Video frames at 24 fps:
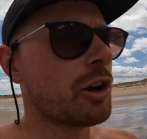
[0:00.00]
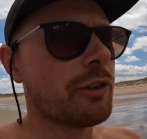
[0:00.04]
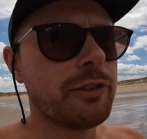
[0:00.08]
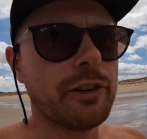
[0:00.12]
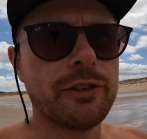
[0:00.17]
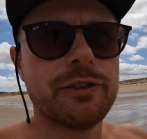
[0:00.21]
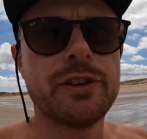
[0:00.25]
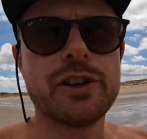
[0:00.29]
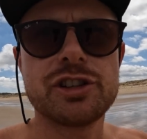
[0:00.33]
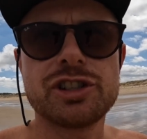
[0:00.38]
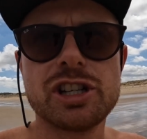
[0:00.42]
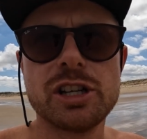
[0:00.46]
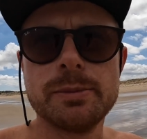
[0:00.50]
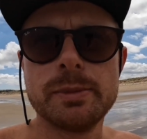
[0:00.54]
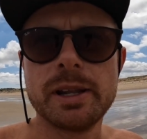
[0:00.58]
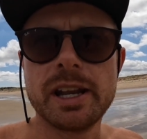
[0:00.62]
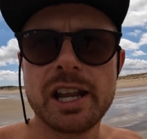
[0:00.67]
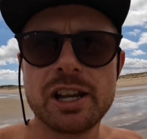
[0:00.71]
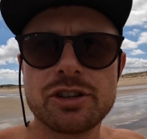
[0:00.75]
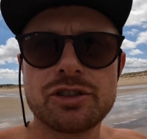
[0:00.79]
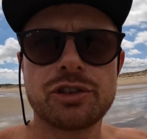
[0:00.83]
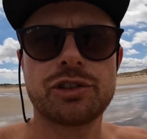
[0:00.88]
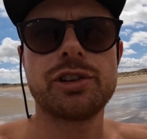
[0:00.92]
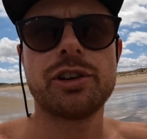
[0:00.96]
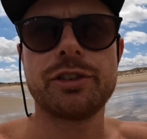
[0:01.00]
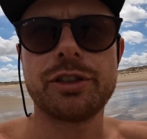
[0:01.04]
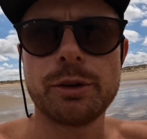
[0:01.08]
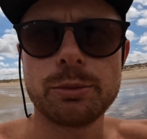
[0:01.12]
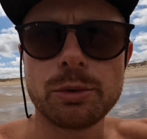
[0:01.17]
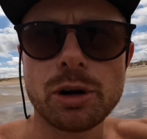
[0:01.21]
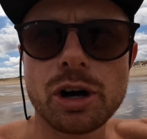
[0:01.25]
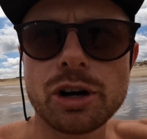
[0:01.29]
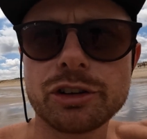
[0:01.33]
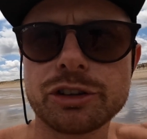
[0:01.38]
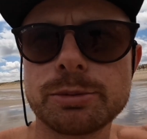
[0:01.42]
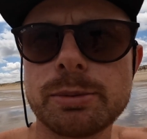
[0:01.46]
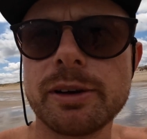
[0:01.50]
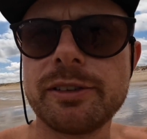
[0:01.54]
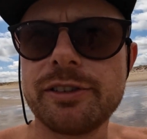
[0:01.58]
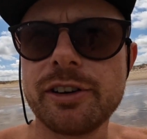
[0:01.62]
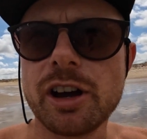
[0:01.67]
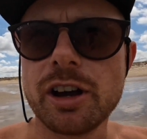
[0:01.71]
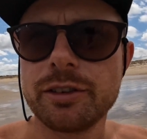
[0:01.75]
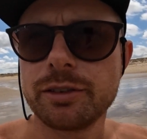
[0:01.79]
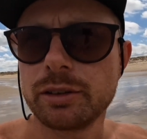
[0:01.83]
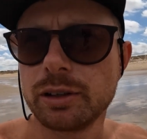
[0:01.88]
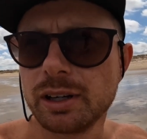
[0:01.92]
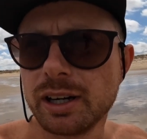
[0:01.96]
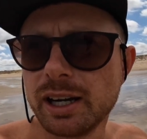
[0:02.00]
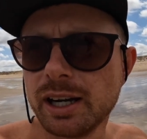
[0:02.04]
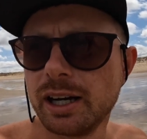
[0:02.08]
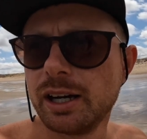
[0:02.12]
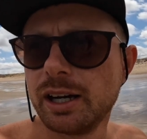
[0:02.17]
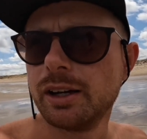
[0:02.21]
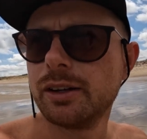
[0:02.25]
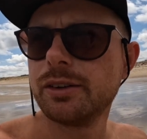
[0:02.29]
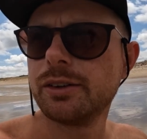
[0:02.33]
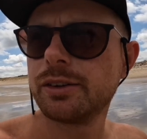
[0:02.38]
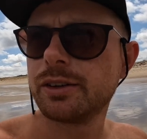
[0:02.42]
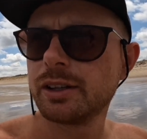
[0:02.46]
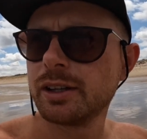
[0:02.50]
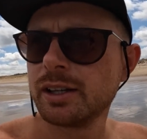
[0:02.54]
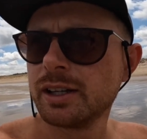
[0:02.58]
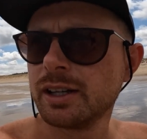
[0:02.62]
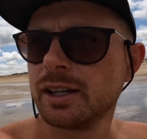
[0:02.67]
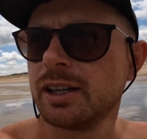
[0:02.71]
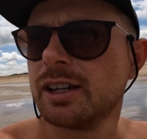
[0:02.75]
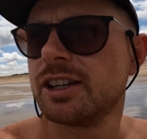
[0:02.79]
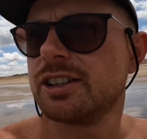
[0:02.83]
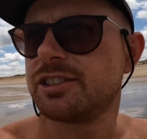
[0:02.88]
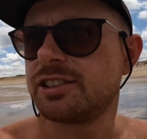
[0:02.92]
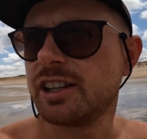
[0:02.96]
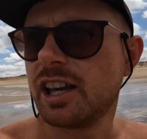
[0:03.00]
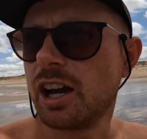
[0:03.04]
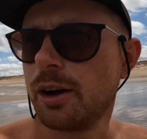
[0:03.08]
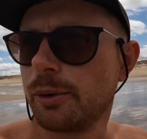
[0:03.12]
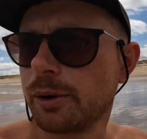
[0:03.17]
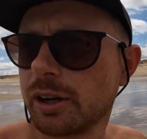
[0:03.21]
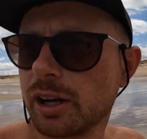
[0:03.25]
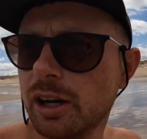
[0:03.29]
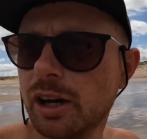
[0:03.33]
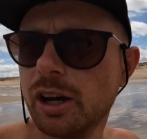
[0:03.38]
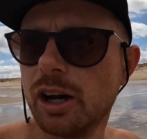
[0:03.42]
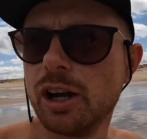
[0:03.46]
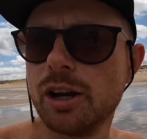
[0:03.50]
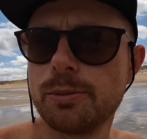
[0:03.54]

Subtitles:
go for a fish in a minute just off the rocks a bit further around. See how we go.